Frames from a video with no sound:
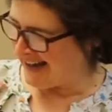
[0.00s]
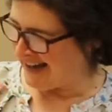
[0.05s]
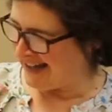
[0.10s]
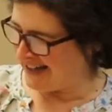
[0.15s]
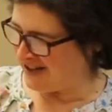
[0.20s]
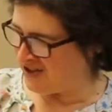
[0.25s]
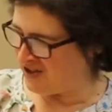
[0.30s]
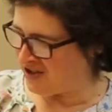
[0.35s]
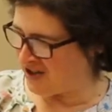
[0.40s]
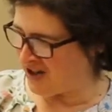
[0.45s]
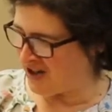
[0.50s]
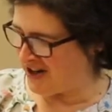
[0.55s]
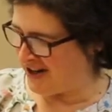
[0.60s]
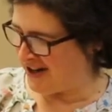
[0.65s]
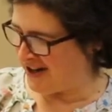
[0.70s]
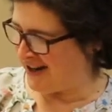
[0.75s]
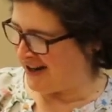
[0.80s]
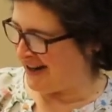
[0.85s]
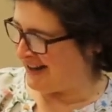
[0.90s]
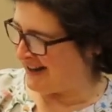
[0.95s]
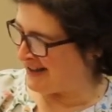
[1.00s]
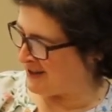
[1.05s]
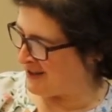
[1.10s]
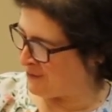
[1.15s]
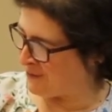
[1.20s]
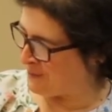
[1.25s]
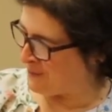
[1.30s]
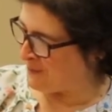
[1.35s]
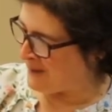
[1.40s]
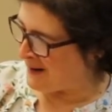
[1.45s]
got it
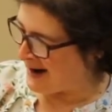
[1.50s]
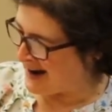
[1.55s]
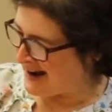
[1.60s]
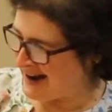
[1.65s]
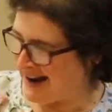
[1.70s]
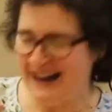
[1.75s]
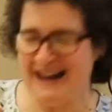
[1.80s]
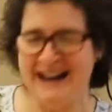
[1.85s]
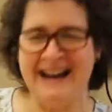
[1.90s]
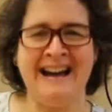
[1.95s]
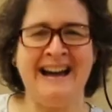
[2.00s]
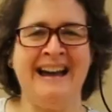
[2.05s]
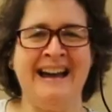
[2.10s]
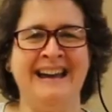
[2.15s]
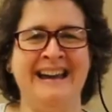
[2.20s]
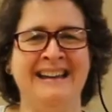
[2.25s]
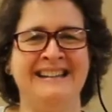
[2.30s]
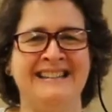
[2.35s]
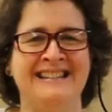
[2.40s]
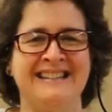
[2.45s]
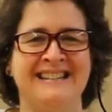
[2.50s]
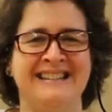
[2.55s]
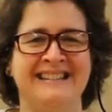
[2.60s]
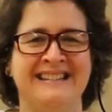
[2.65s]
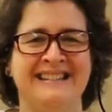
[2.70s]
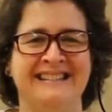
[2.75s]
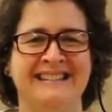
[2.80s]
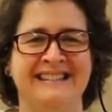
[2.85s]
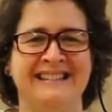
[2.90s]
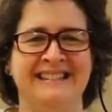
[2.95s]
just
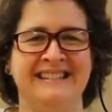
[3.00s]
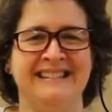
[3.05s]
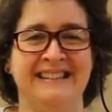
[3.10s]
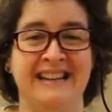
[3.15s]
right.